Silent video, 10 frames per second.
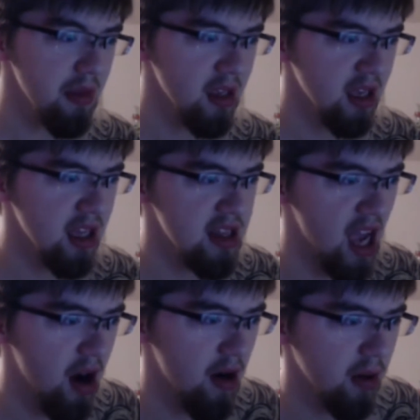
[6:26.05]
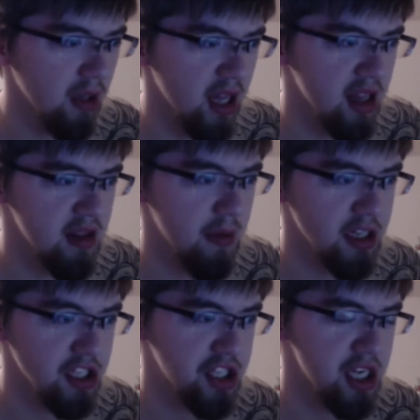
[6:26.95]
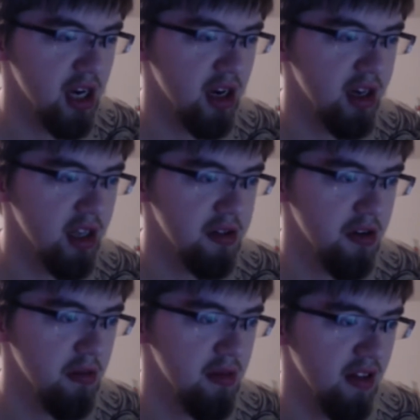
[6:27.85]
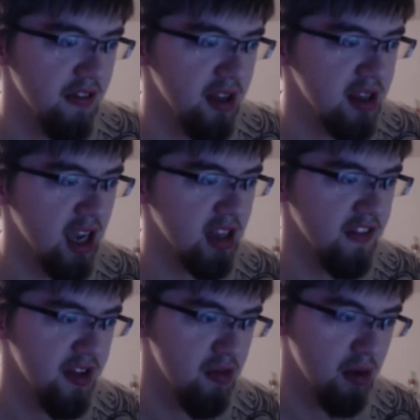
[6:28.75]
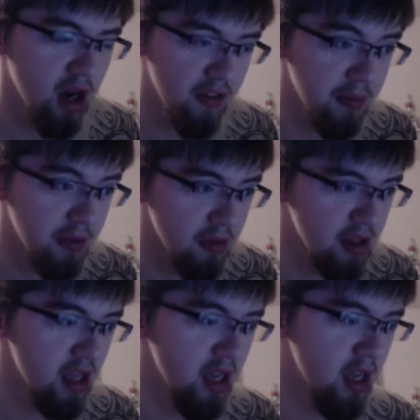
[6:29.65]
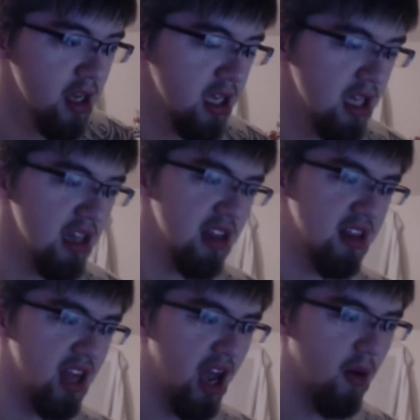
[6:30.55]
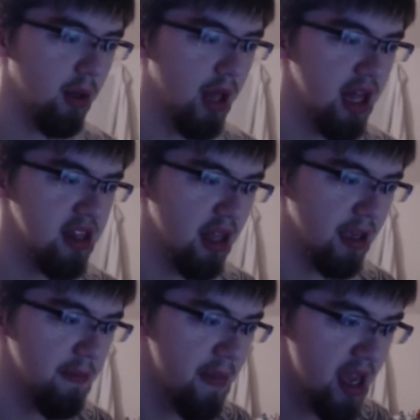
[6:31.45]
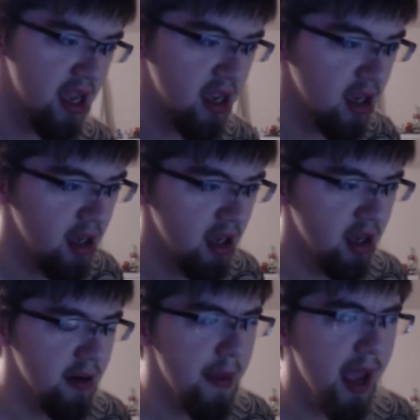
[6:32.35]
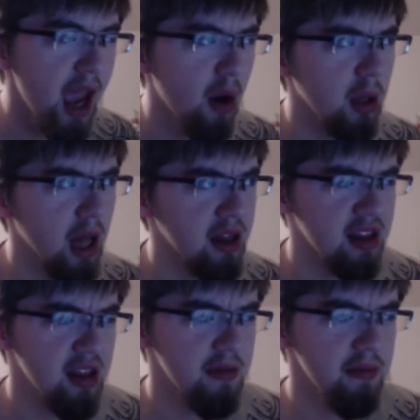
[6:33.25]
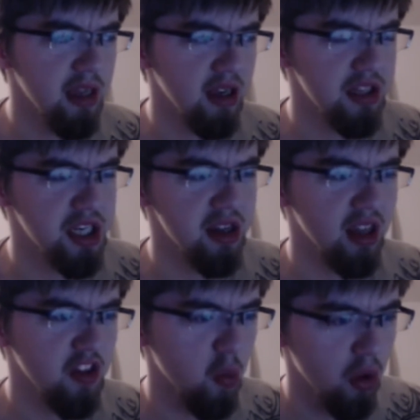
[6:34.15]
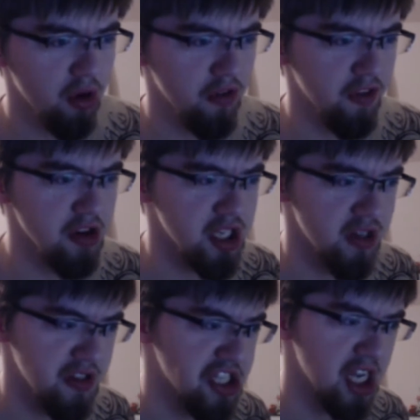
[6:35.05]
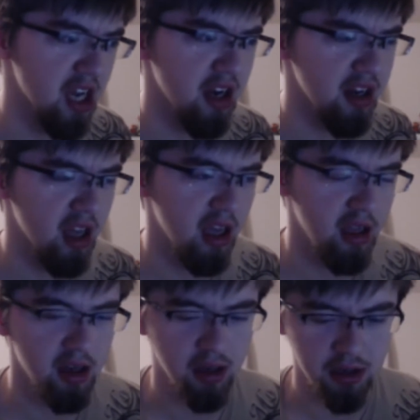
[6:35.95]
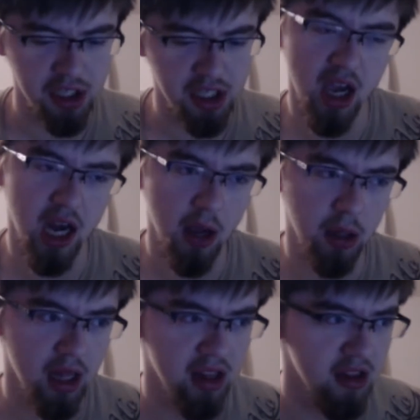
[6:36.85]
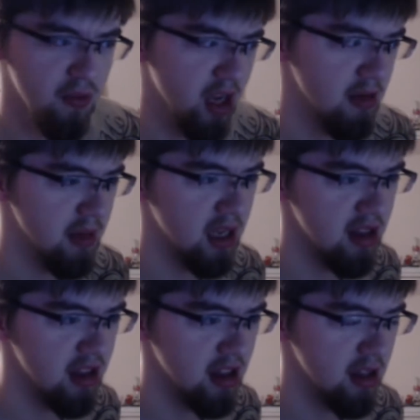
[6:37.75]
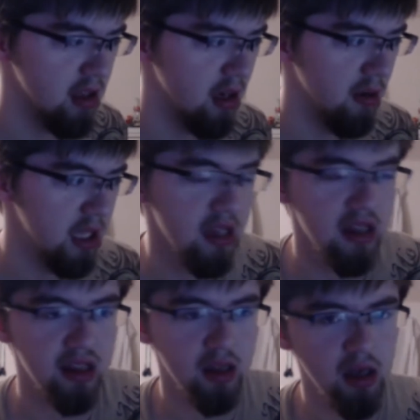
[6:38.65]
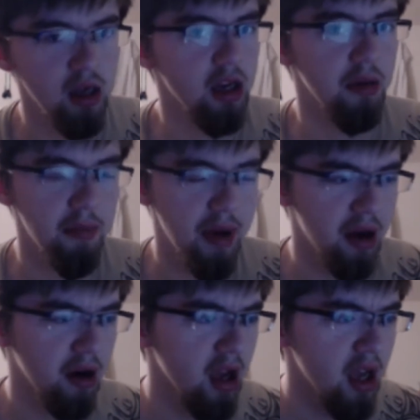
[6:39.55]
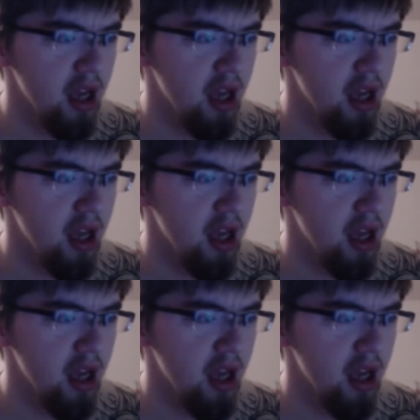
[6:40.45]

He's outclassed by Xion in terms of attack, defense, recovery boost. He's outclassed like Mei. Mei outclasses him because she's like the water version of Xion, and Xion outclasses Rain because, he's a bit better.